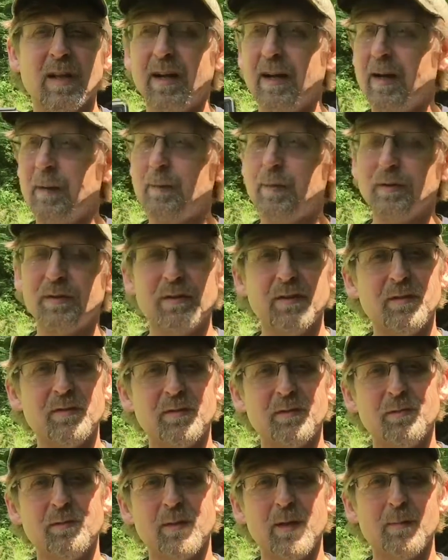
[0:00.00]
I put
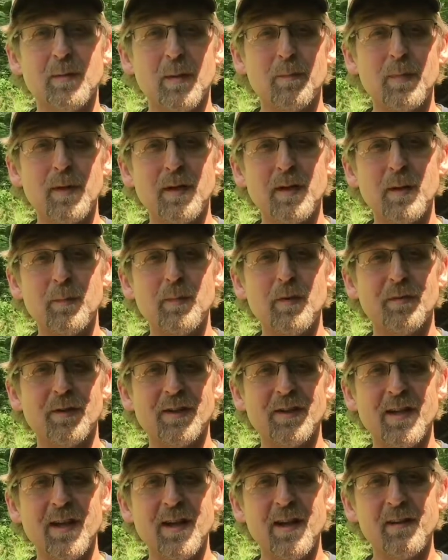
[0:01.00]
this in my pickup on
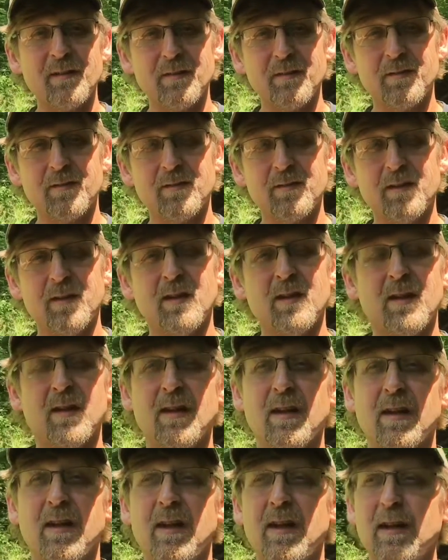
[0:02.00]
the dash
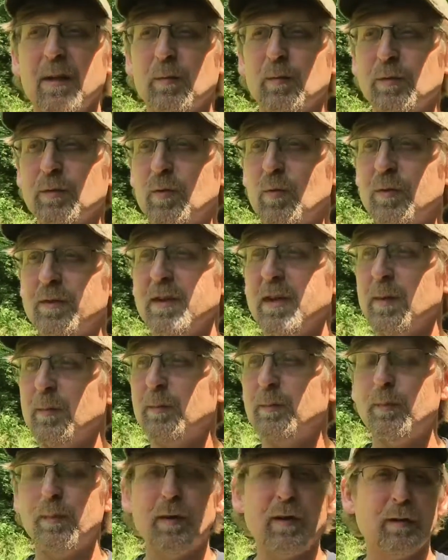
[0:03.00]
and was going down a
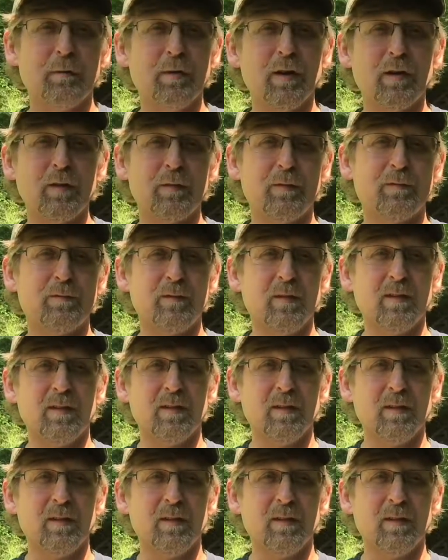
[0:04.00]
pretty rough